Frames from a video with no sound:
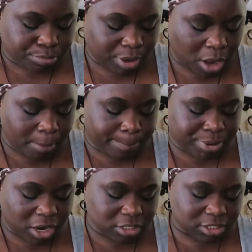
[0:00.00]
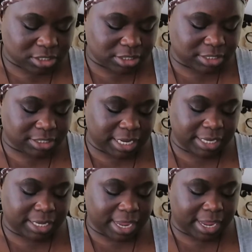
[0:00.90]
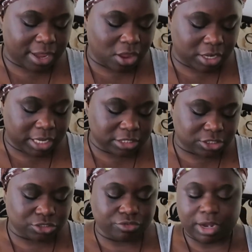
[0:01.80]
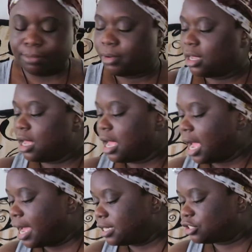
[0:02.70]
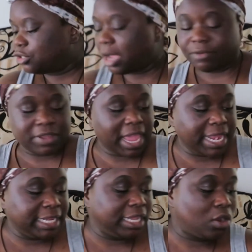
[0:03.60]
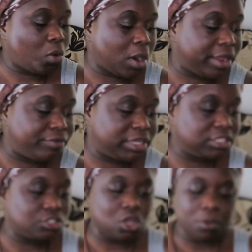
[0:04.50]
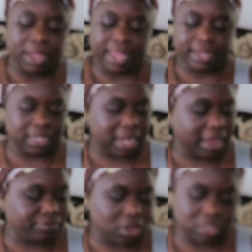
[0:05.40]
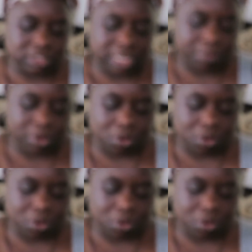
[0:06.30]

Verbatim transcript: Brown Boss Skincare on Instagram. And you have any inquiries, go ahead and have a contact.